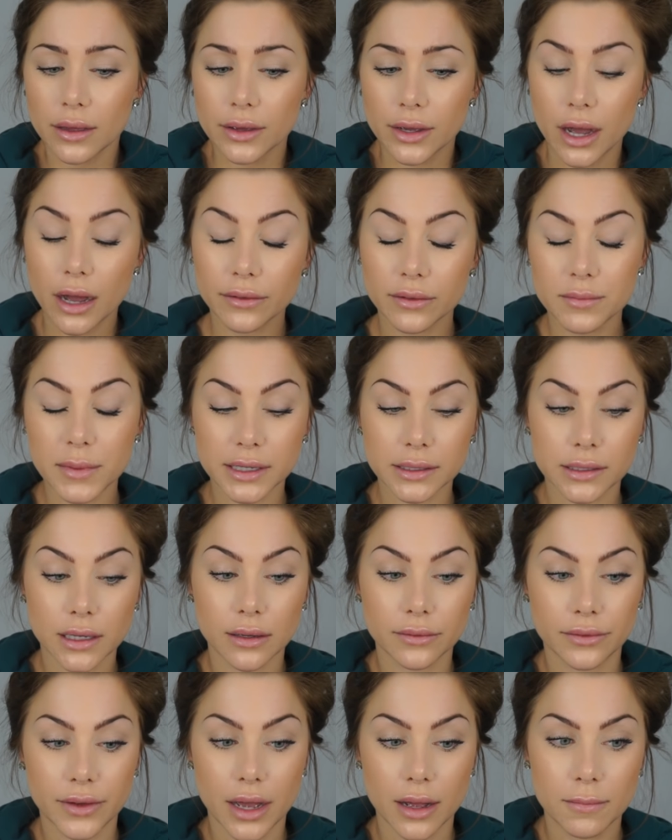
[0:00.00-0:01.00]
cover
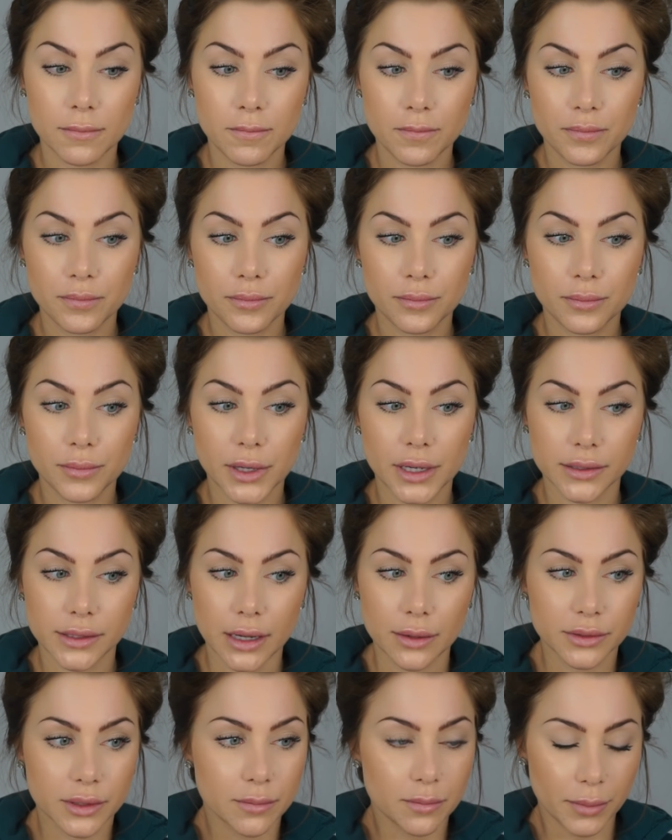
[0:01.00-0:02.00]
myself up because
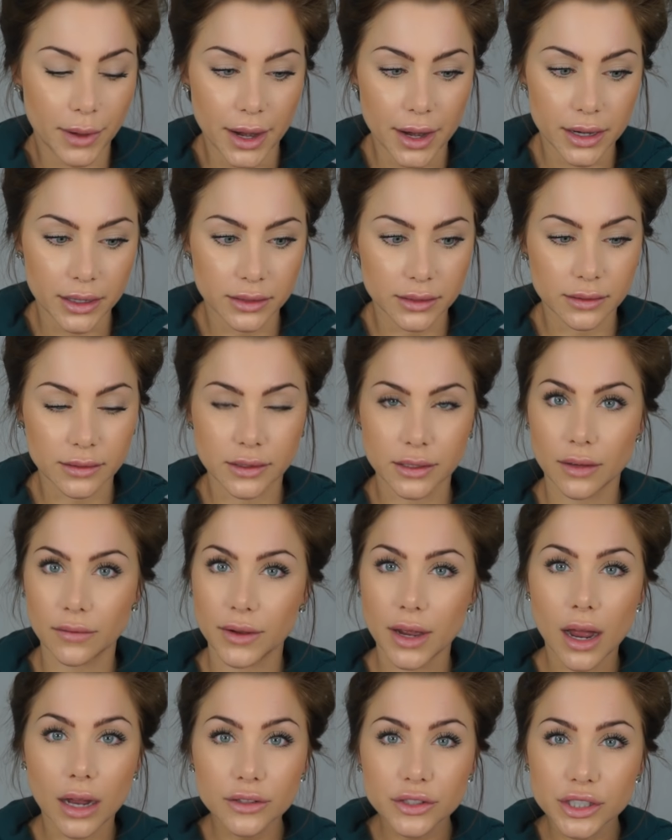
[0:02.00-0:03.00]
I was embarrassed and
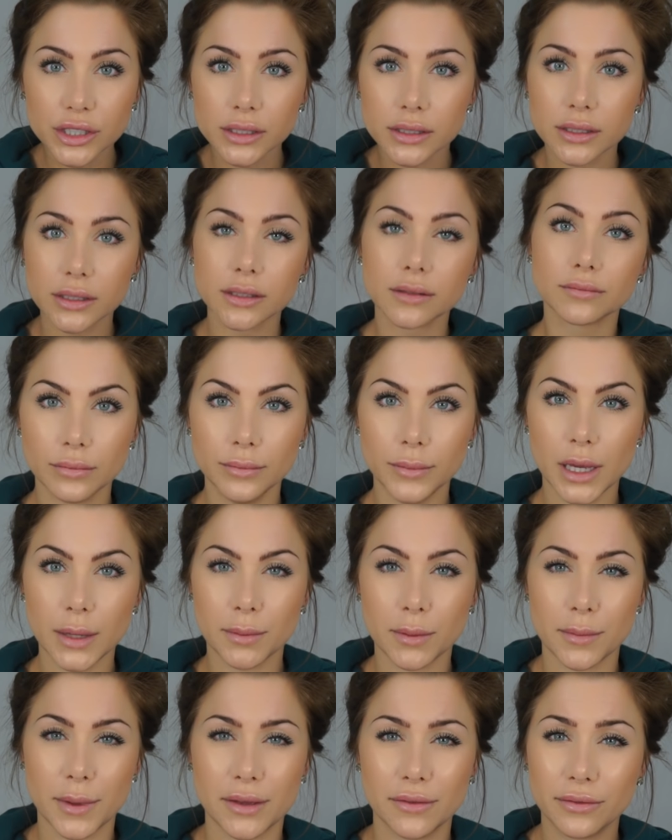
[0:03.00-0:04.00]
self-conscious.
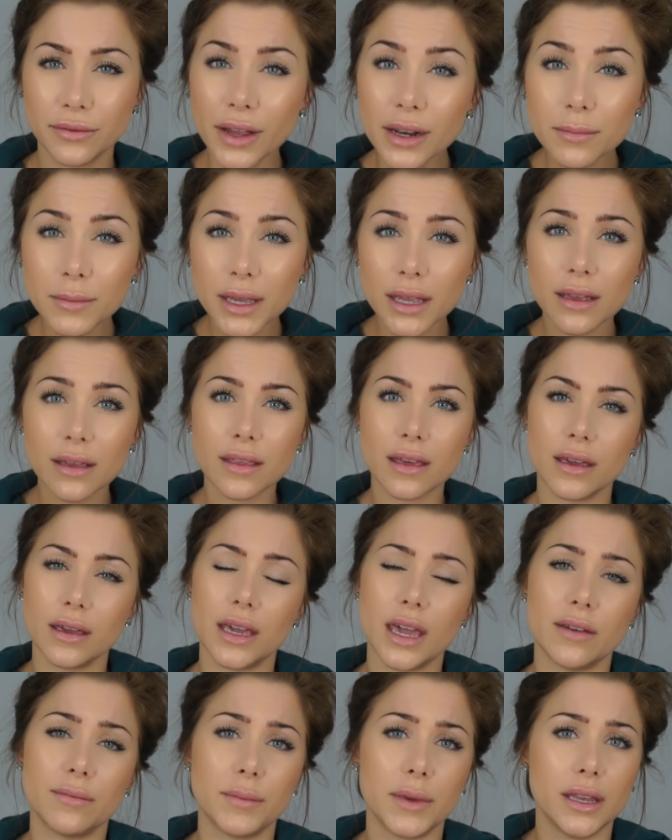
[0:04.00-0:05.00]
People made fun of me. They
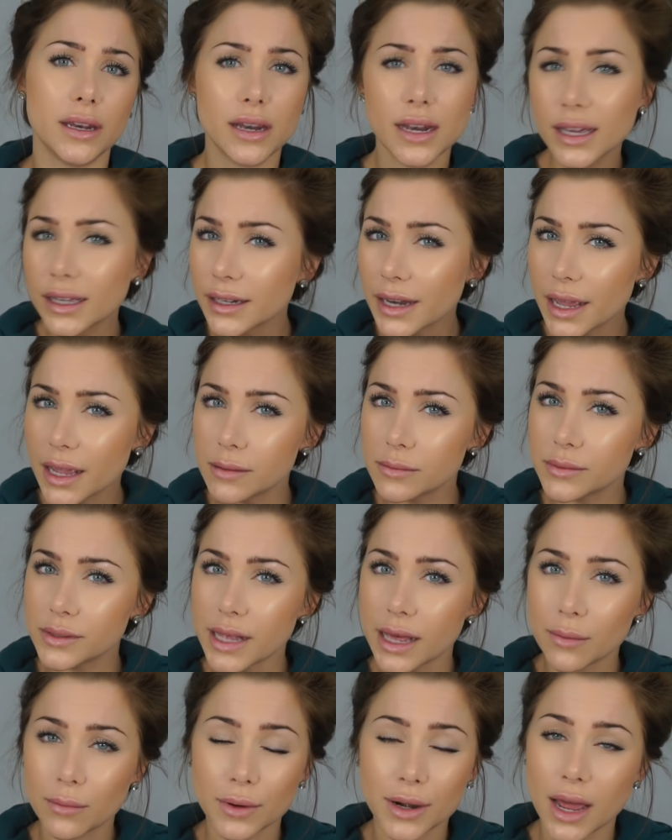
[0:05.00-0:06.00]
gave me nicknames
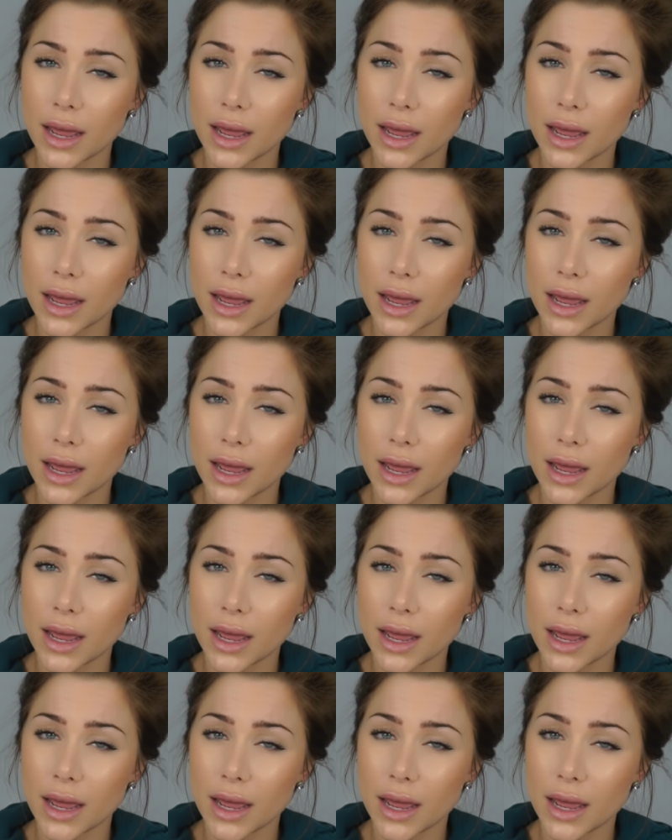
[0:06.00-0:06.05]
that were